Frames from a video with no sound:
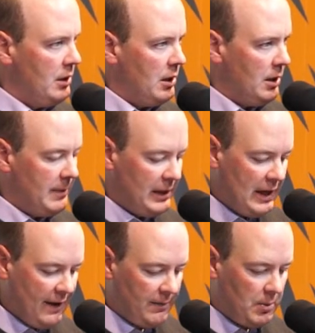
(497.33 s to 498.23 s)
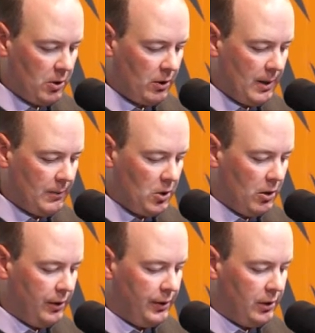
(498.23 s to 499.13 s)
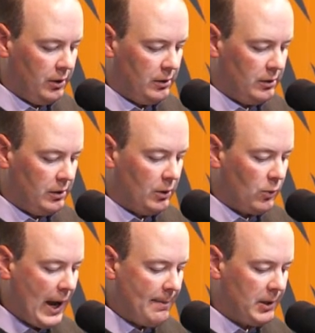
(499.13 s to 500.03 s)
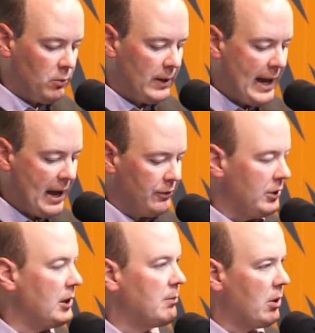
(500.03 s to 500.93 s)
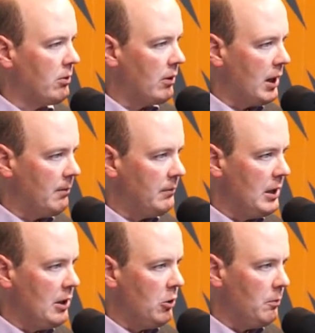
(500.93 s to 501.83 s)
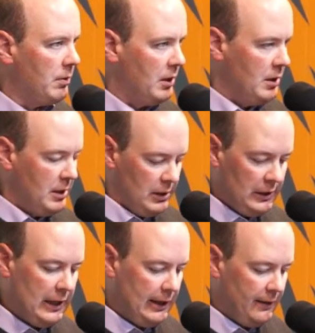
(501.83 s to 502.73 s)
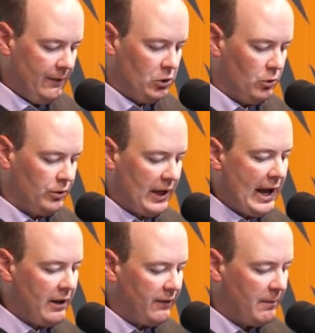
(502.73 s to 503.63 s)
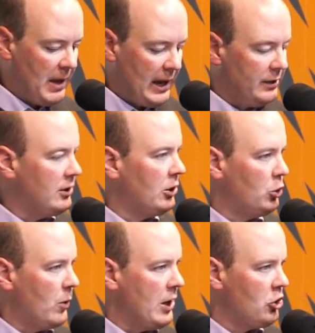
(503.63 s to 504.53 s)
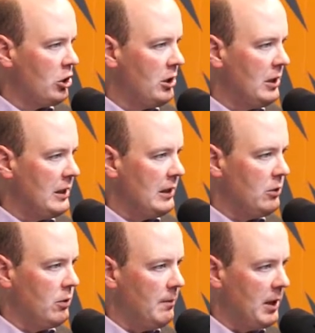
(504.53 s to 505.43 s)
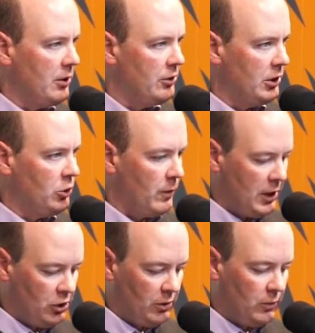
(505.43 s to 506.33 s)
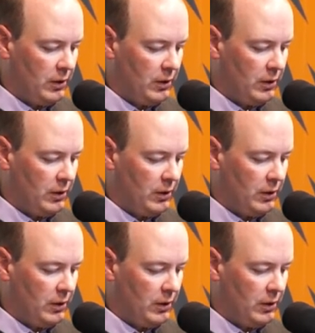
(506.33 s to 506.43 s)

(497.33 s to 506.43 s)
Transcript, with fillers: Um, and they have a program called the, the Rapid Rehousing Program to help get individuals out of a bad situation and into a better situation.